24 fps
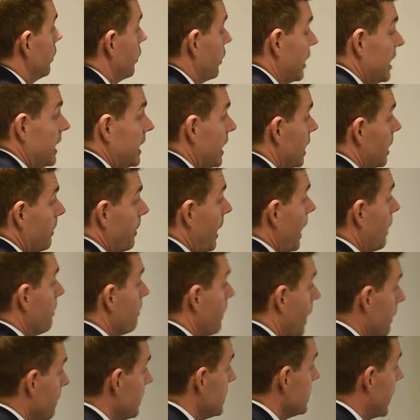thinking about
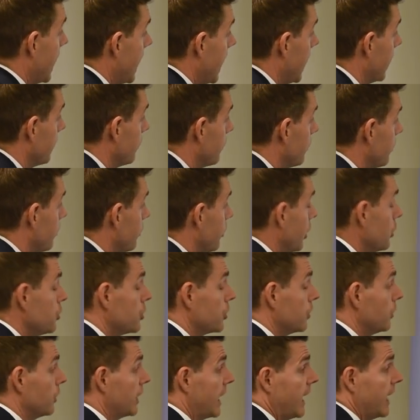mum and dad's
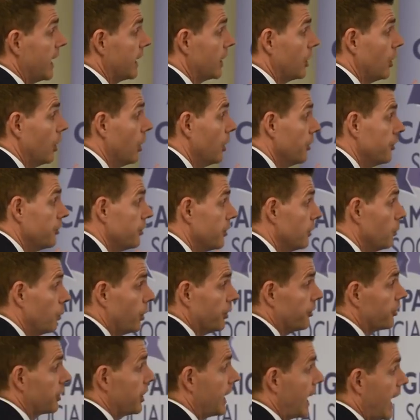social care costs and
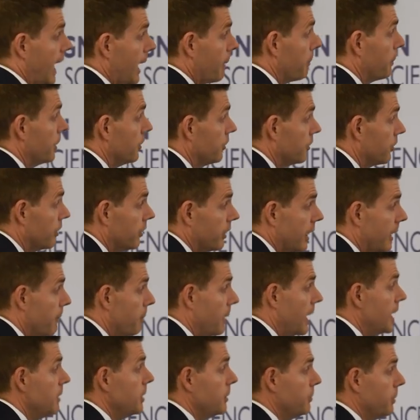what's going to happen to their
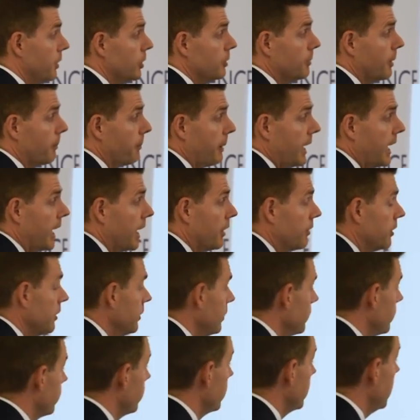baby boomer
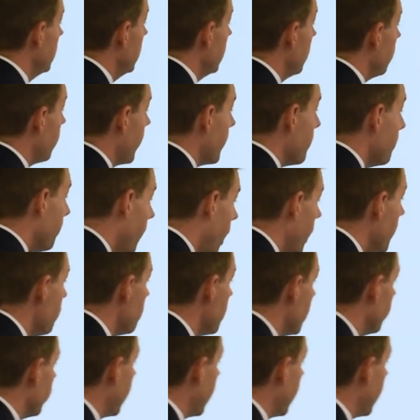parents. They might be